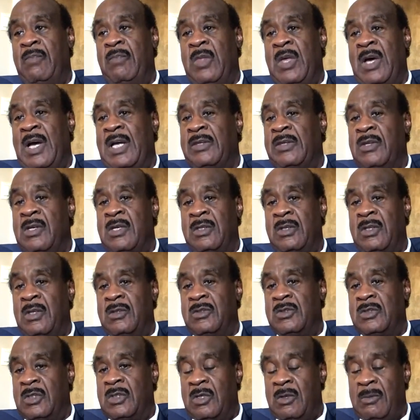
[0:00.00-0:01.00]
I think
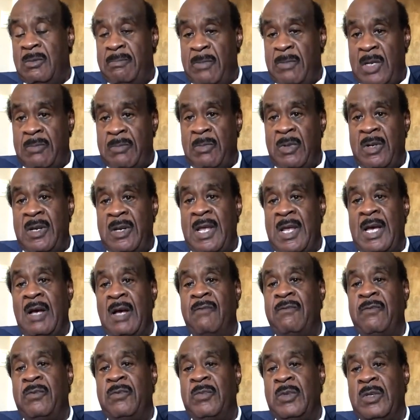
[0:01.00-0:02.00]
there's a commitment
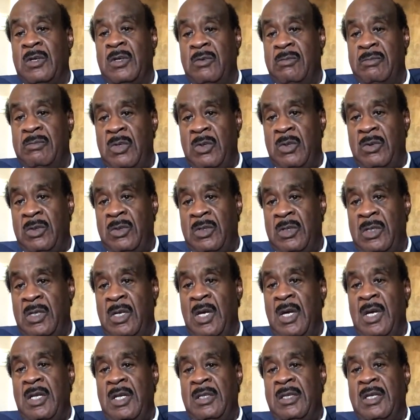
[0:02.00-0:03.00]
now from the community
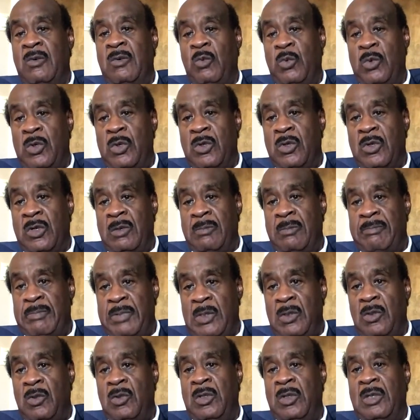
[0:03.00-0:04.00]
that we're going to
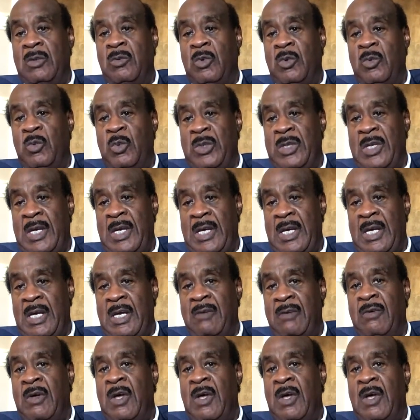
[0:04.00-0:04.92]
build on what we have,